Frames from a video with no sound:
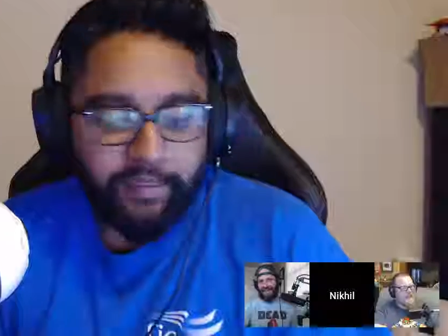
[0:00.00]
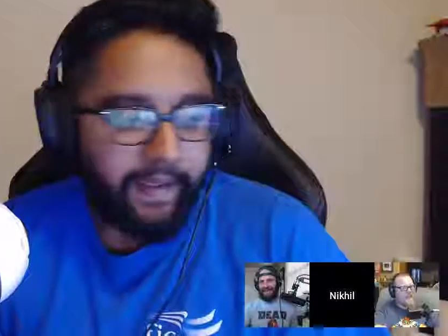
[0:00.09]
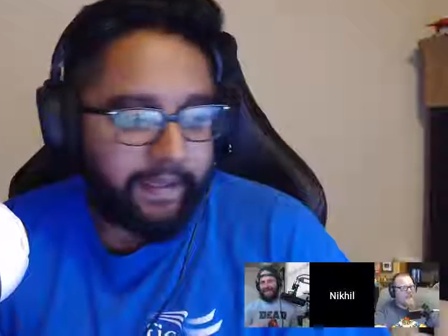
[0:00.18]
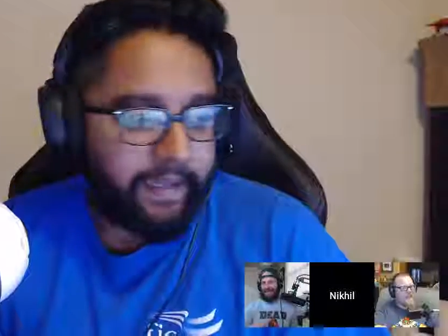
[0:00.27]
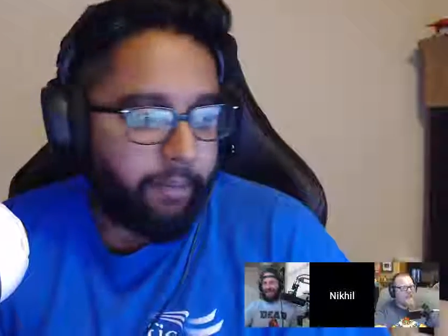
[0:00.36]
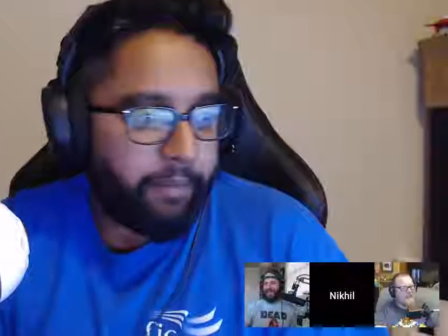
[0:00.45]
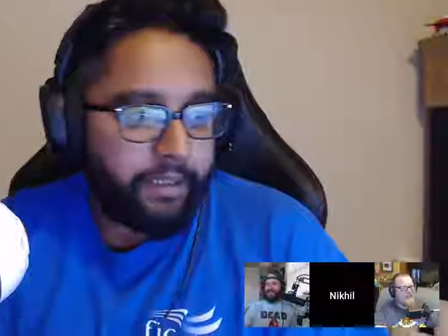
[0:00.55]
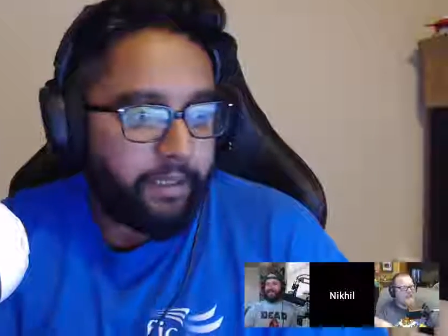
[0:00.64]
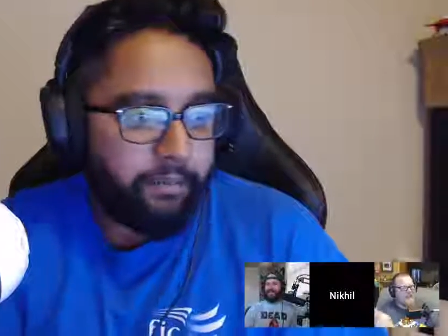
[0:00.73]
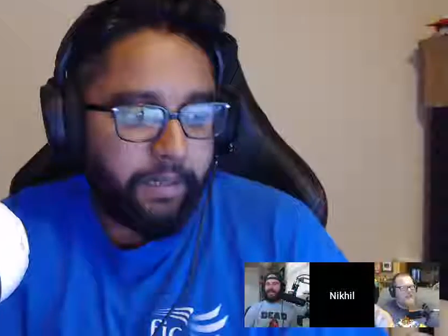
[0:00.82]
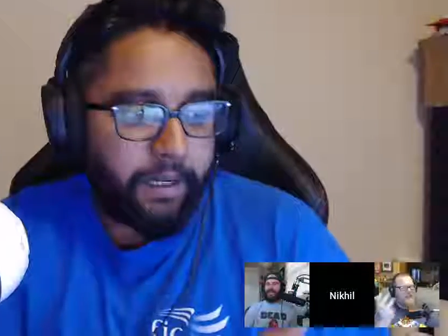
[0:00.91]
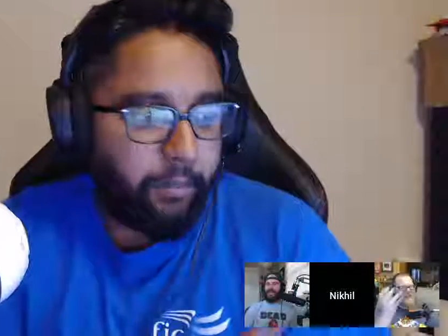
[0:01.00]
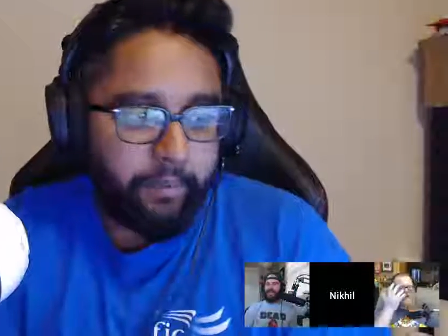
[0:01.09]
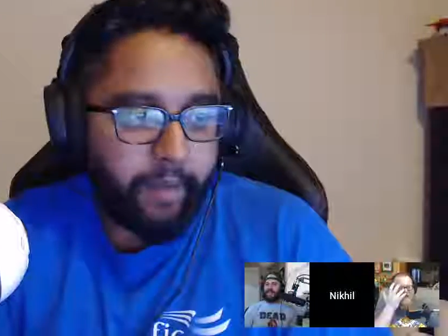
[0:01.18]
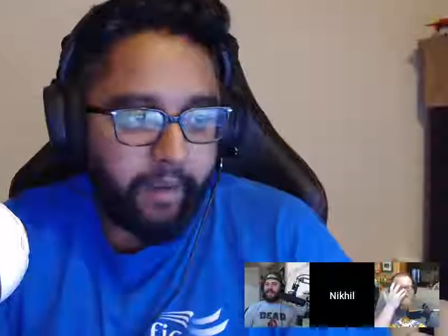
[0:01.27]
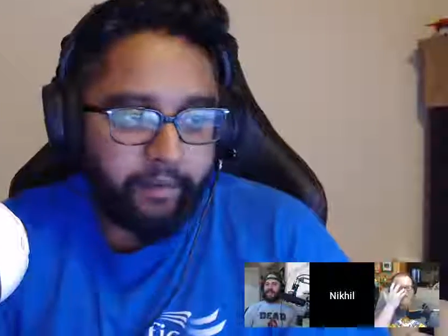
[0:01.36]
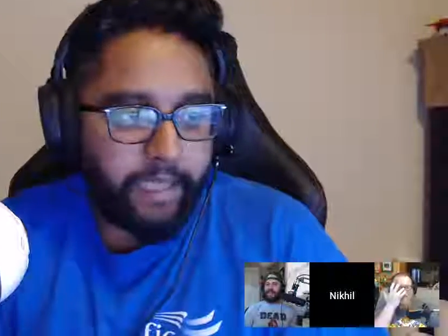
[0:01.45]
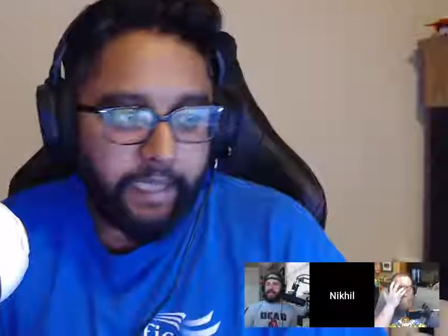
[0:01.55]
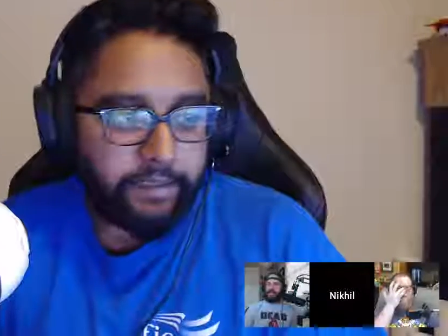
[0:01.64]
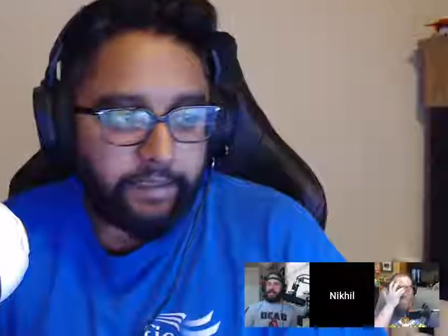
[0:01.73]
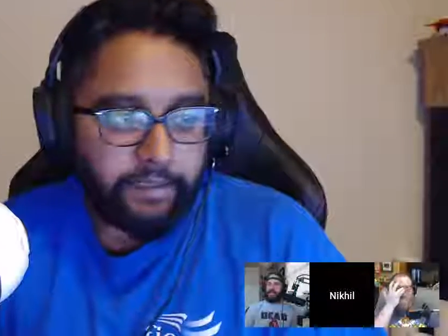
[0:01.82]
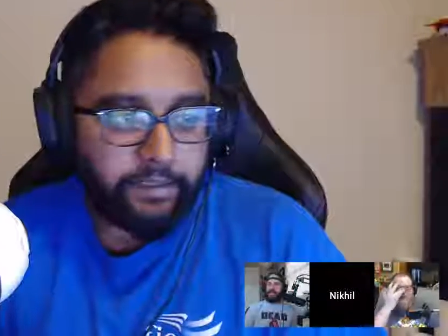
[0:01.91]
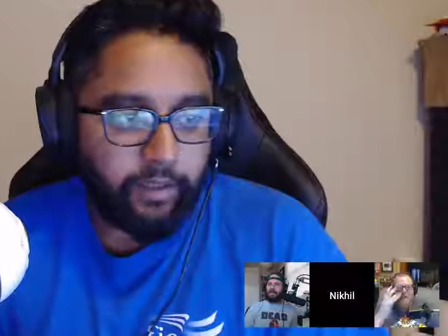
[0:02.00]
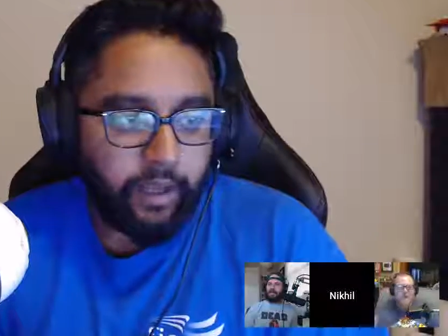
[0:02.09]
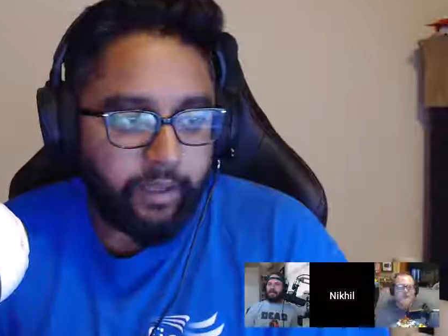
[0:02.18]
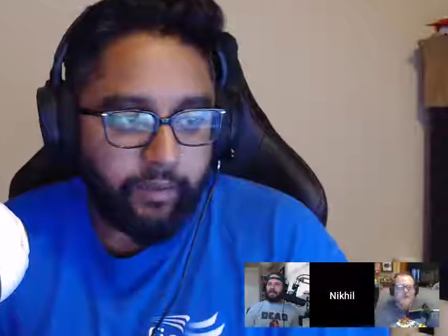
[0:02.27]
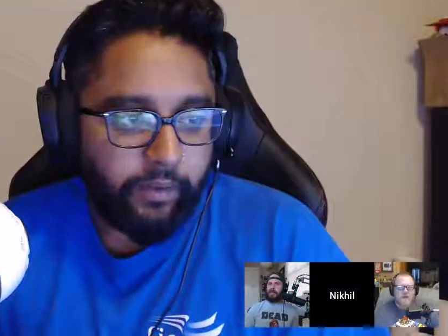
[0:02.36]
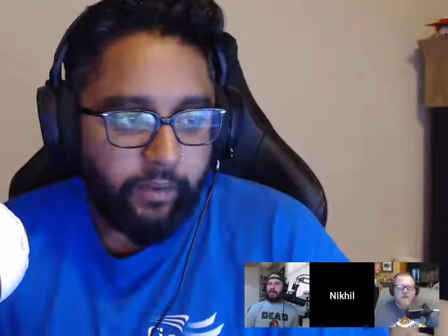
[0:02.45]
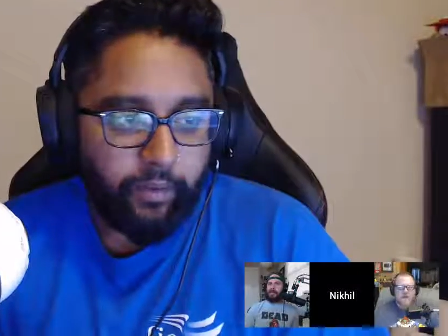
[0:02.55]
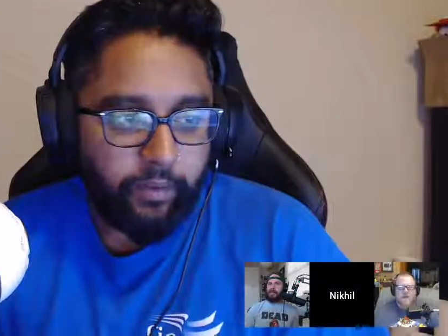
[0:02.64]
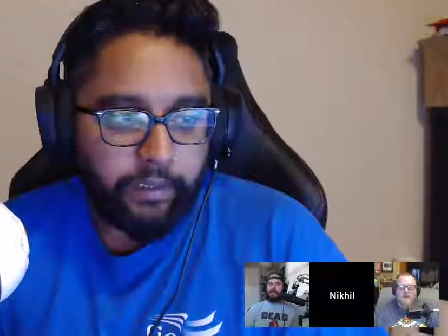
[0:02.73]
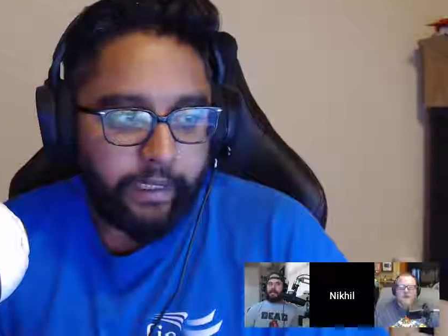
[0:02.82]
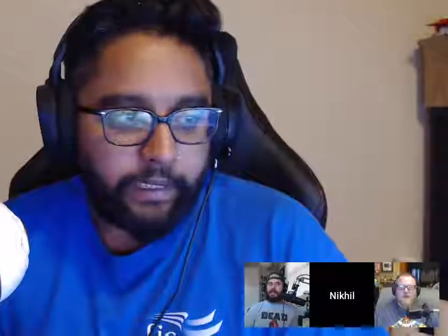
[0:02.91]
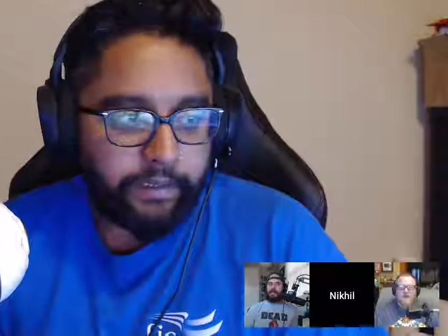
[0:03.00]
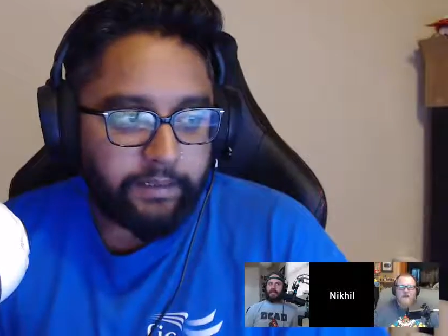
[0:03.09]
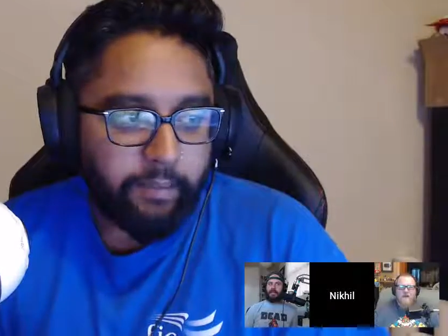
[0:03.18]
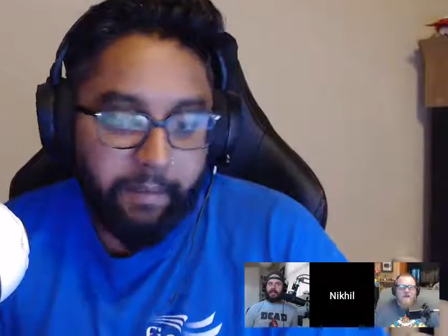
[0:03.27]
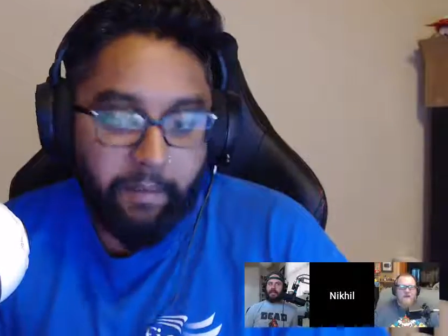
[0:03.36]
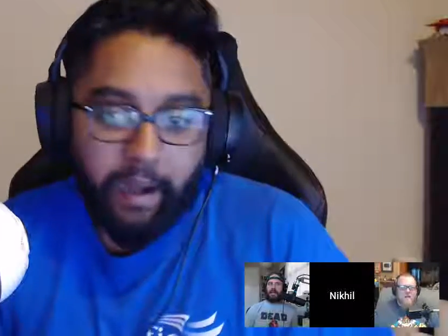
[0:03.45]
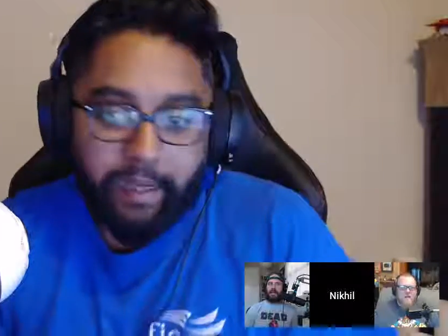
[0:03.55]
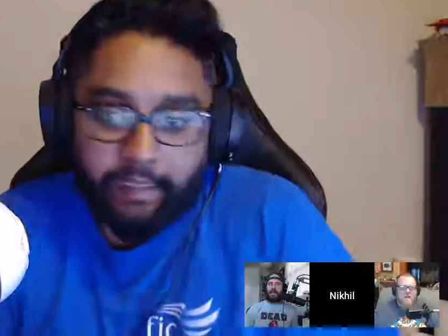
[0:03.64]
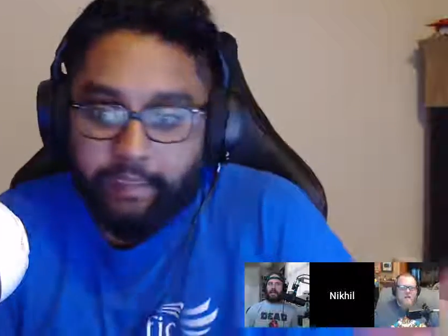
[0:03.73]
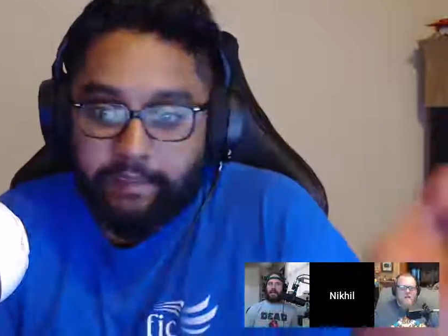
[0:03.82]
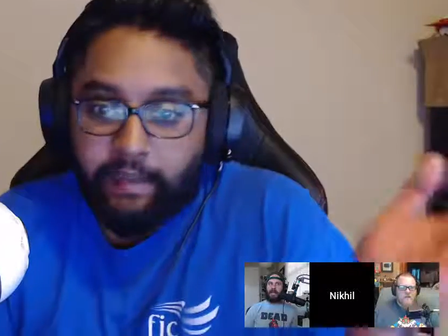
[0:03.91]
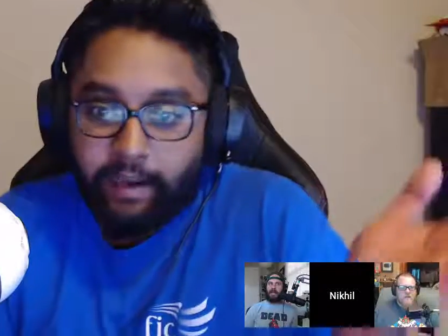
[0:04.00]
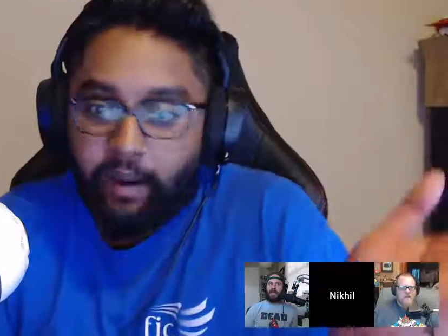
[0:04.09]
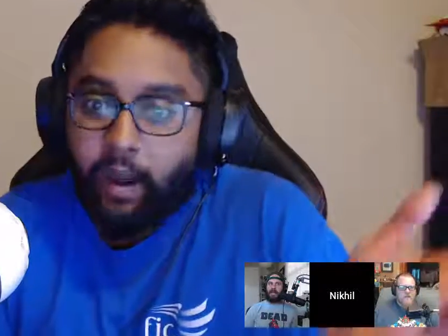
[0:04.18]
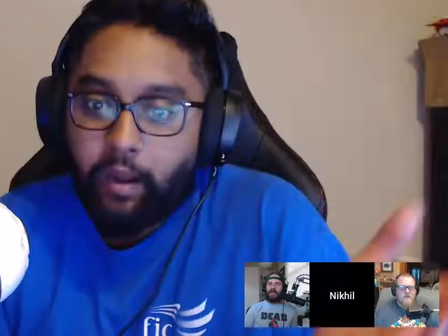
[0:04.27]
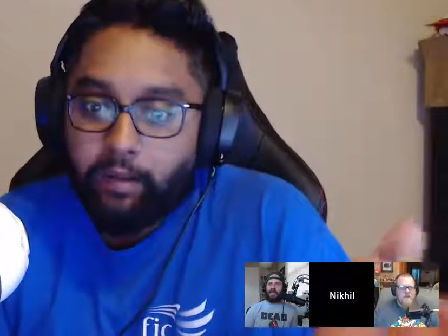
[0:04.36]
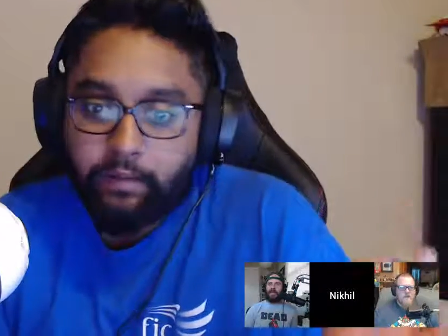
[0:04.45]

that, yeah, but it didn't pick up on my Audacity, so I don't know. It's not my mic, at least, thank God.